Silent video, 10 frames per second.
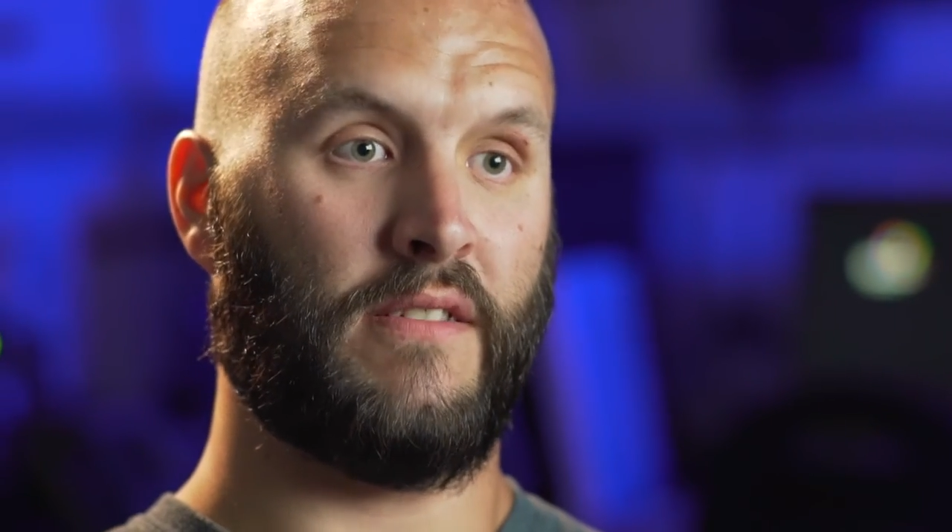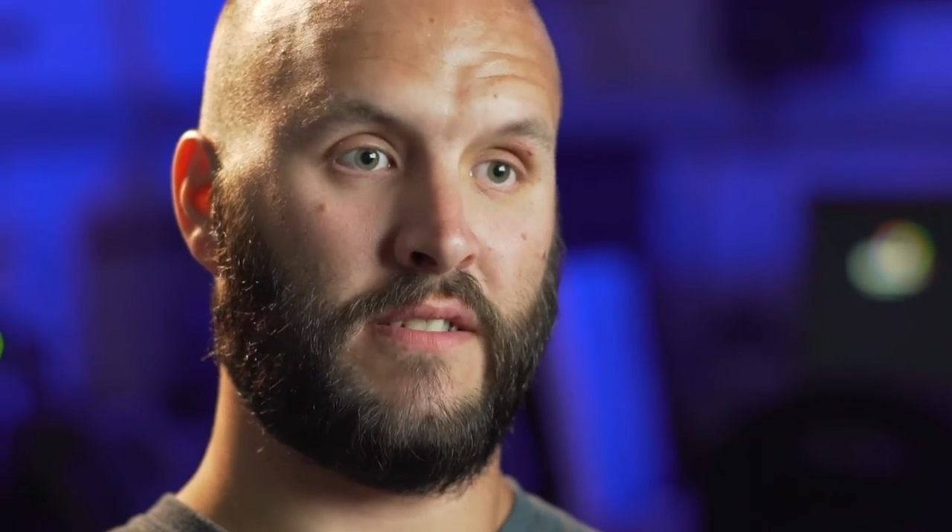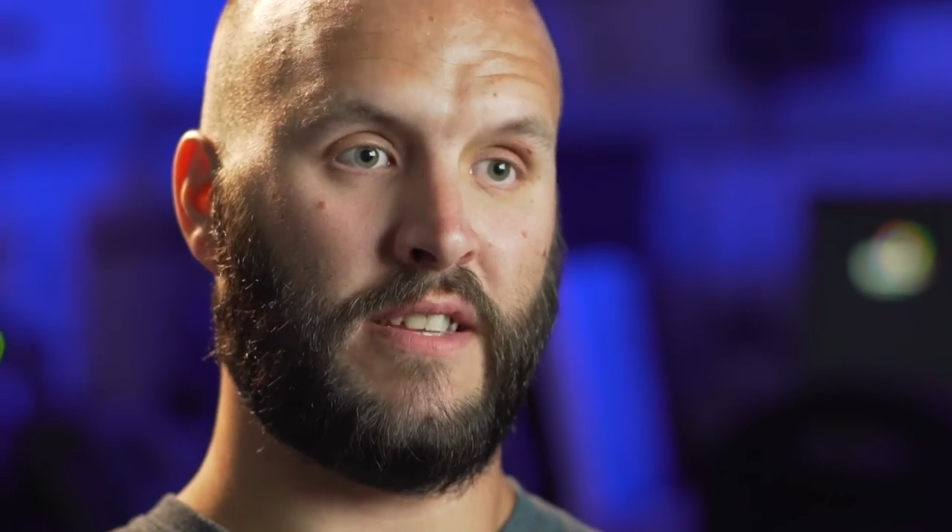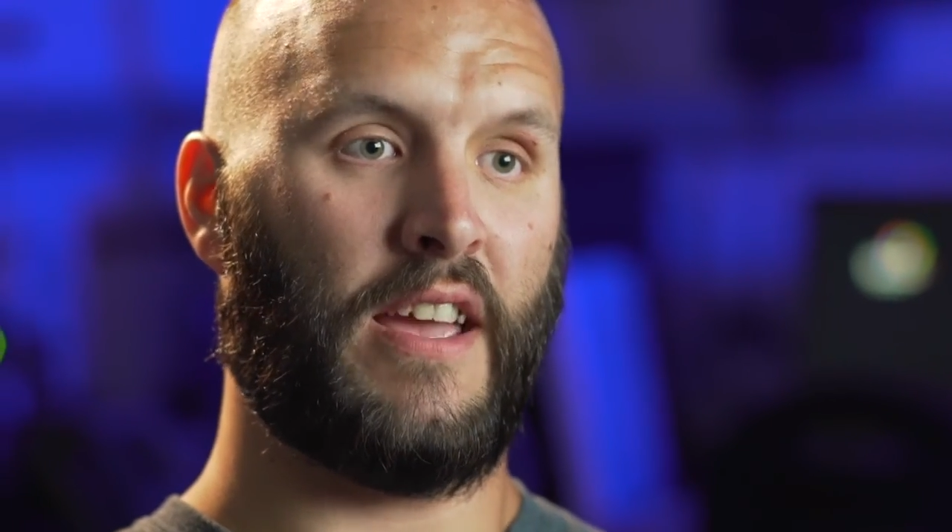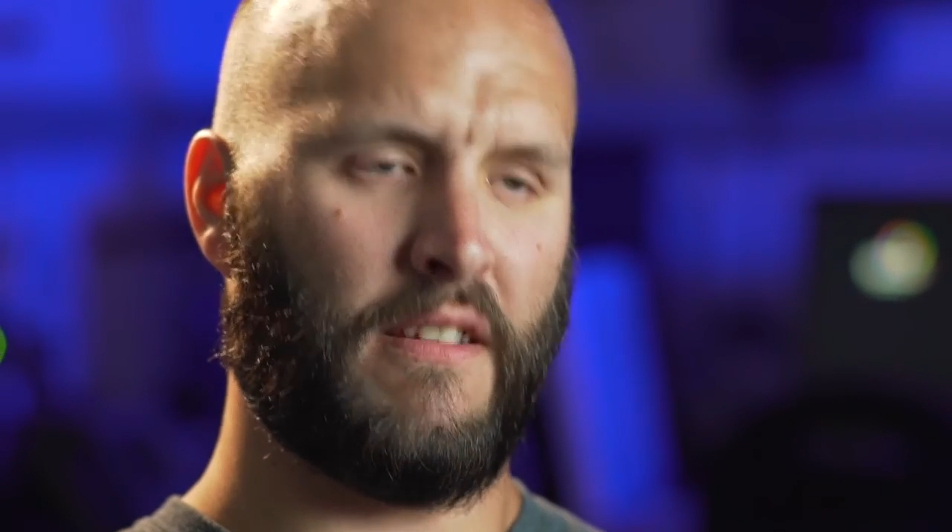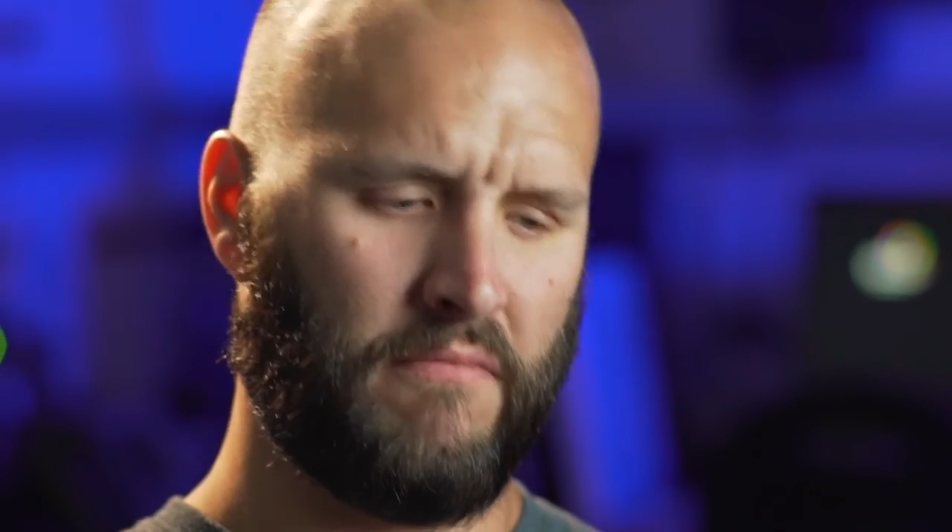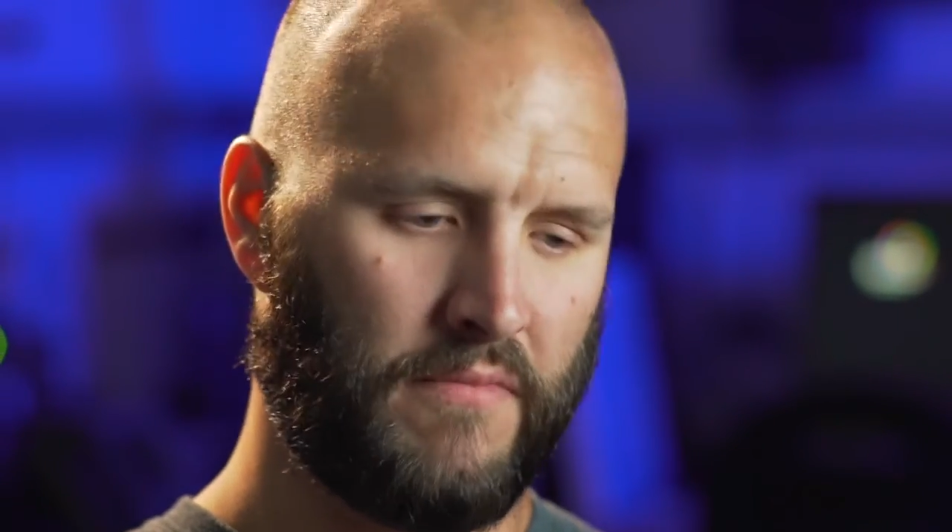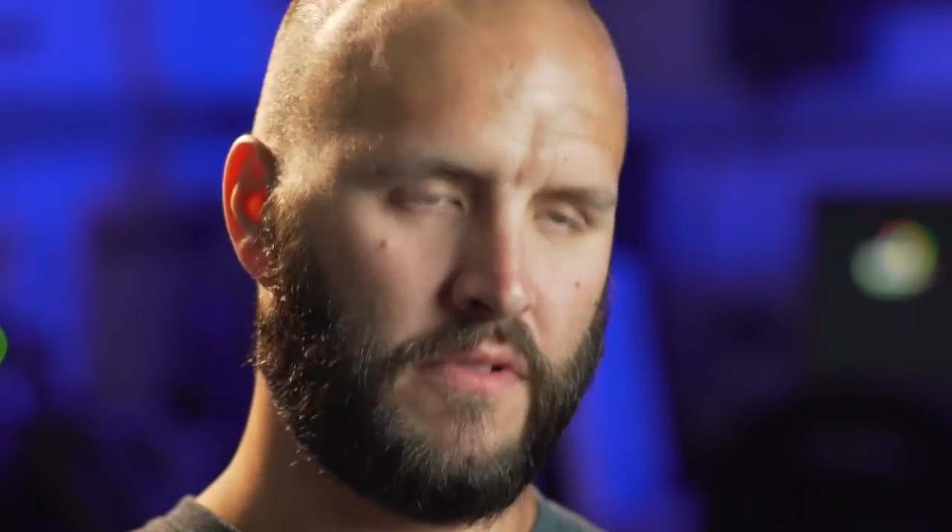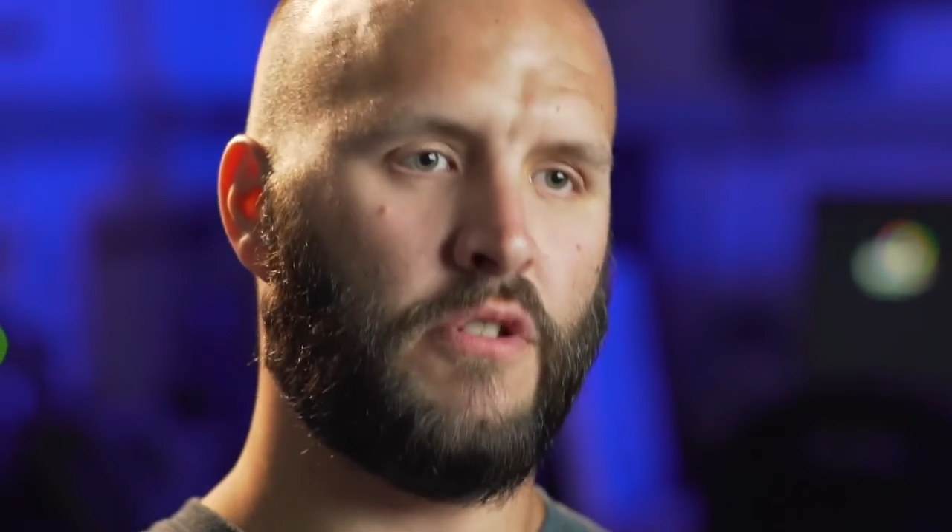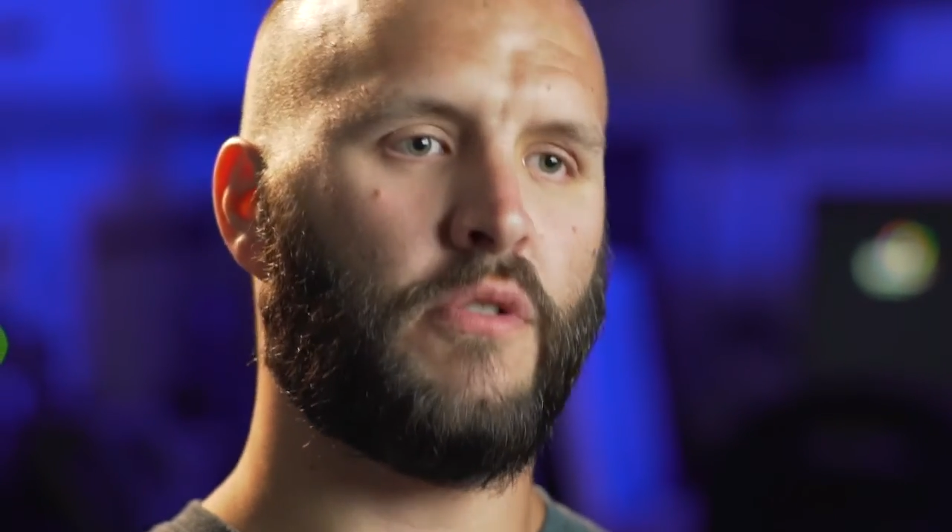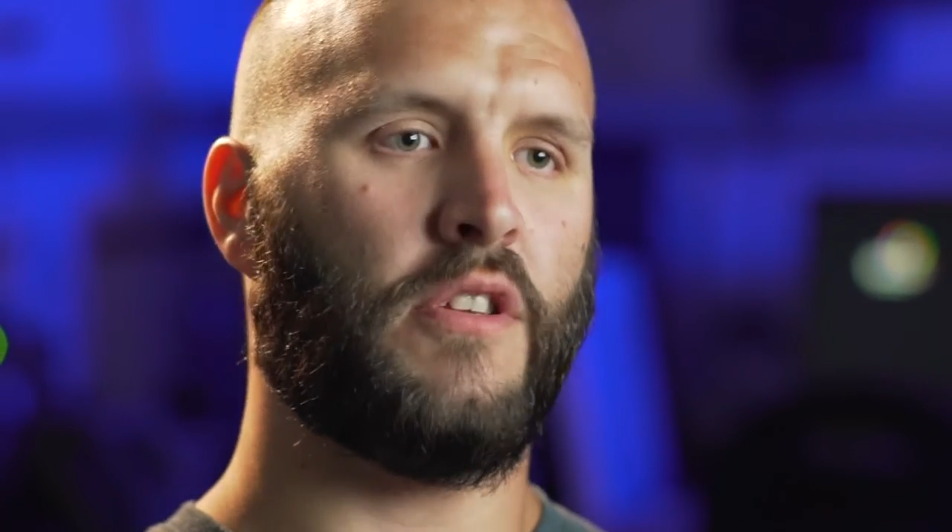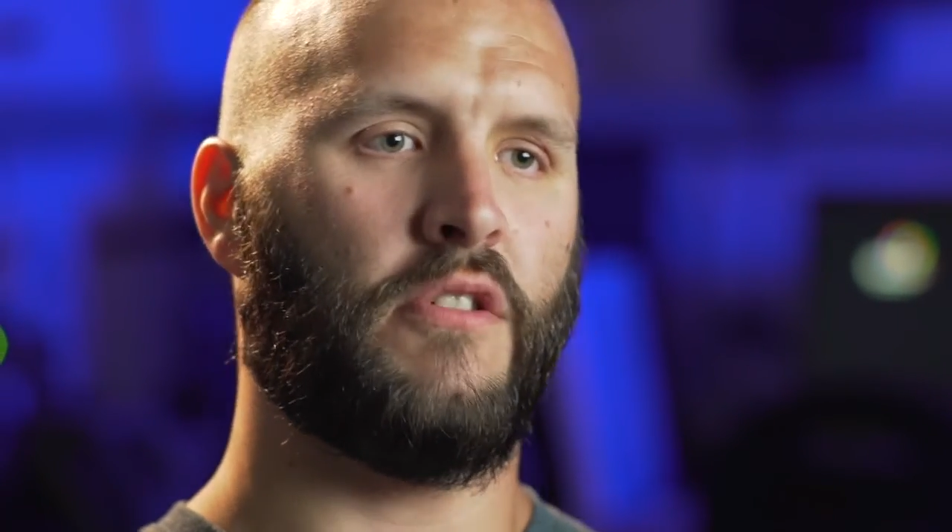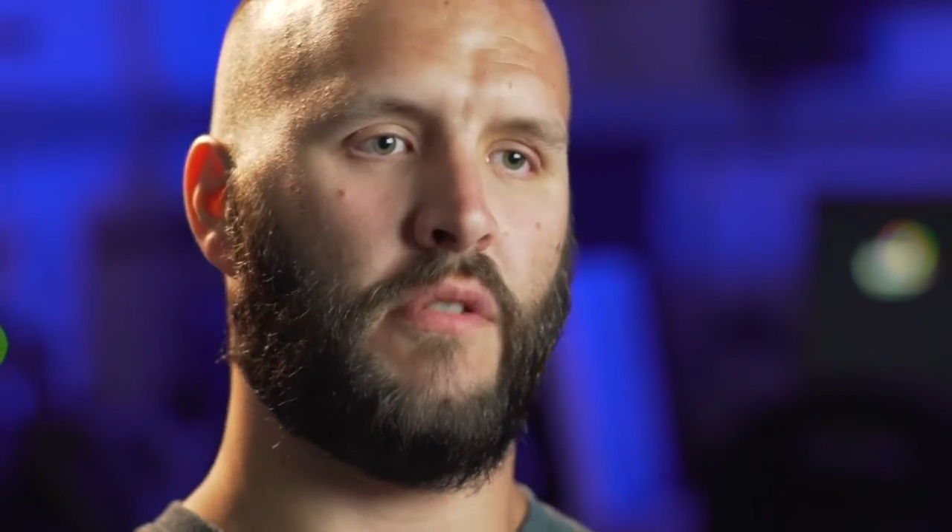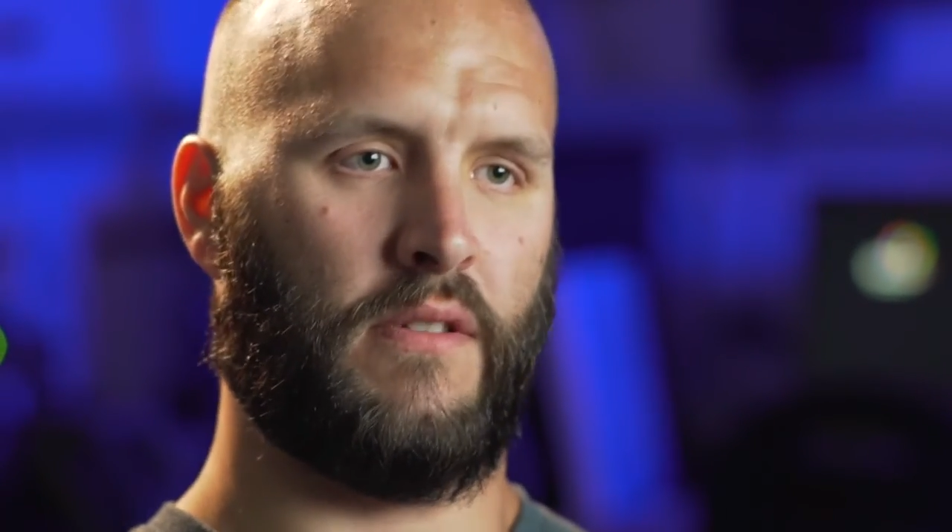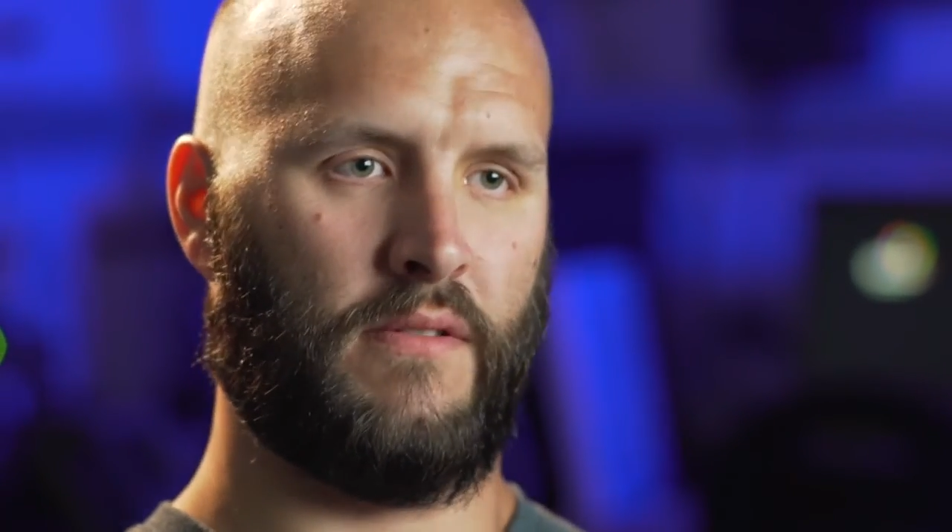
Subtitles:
say, you can do it.